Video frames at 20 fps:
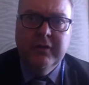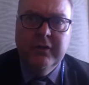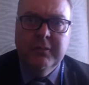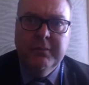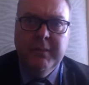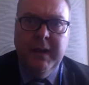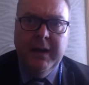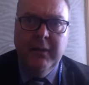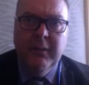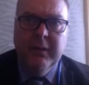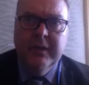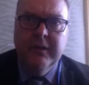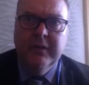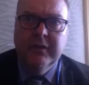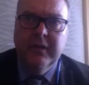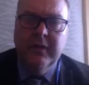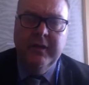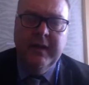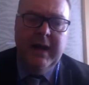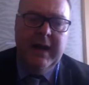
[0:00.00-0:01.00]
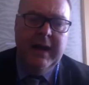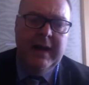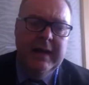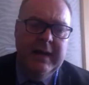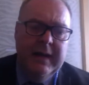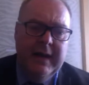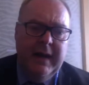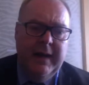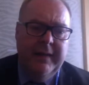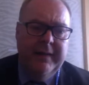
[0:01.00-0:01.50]
just bear with us on that.
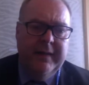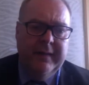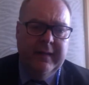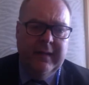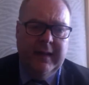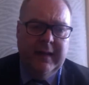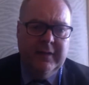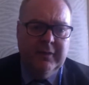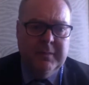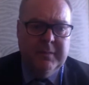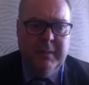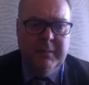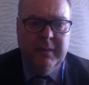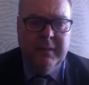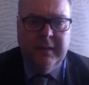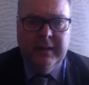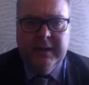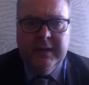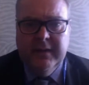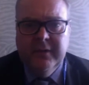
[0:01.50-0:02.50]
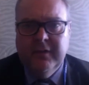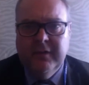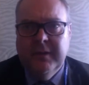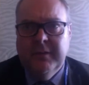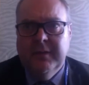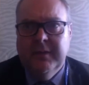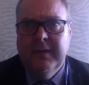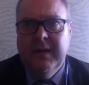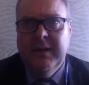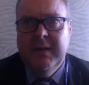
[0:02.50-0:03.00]
And then the last member of the
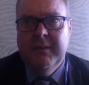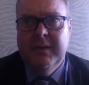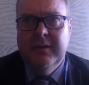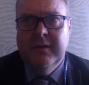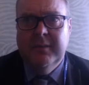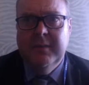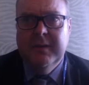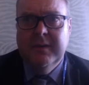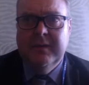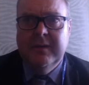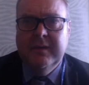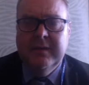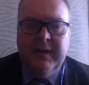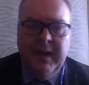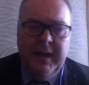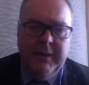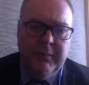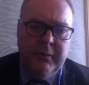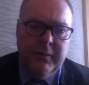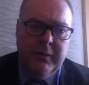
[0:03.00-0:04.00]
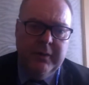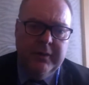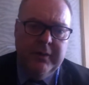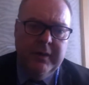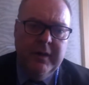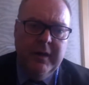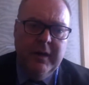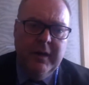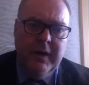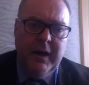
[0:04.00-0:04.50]
leadership team is Mrs. Hepworth,
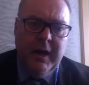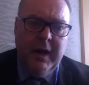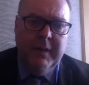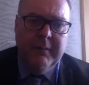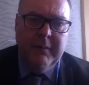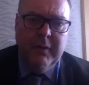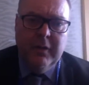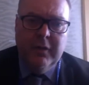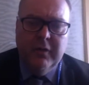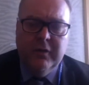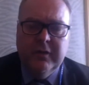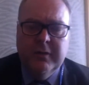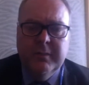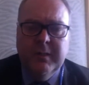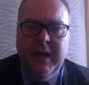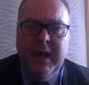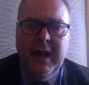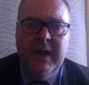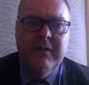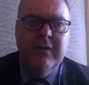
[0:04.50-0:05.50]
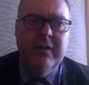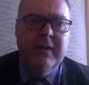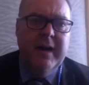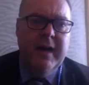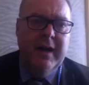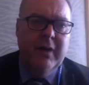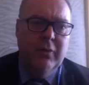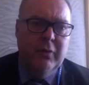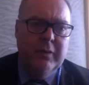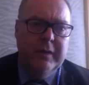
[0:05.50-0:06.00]
who's the behaviour
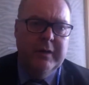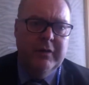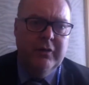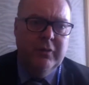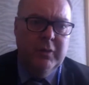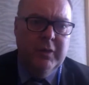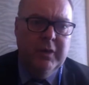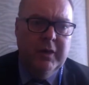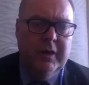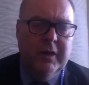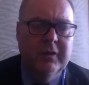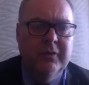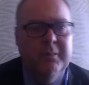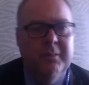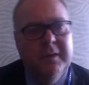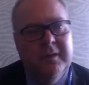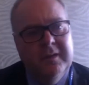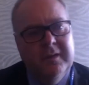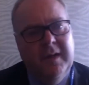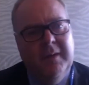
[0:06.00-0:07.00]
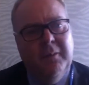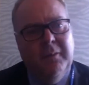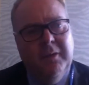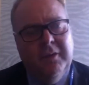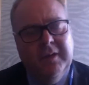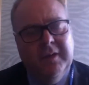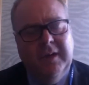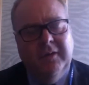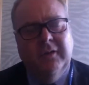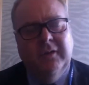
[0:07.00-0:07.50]
and outreach worker. Mrs.
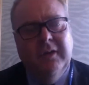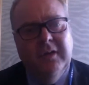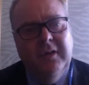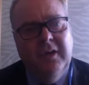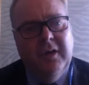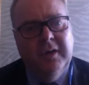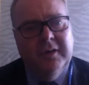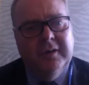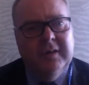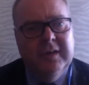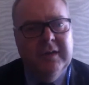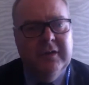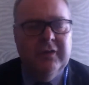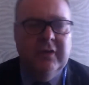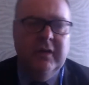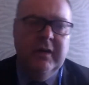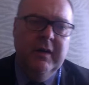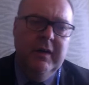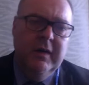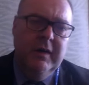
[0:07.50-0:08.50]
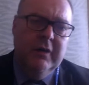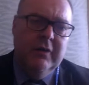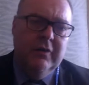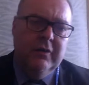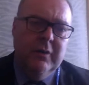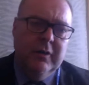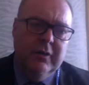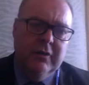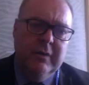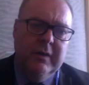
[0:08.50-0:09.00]
Hepworth's actually not a teacher.
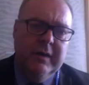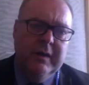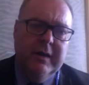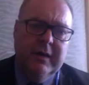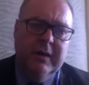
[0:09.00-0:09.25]
She works really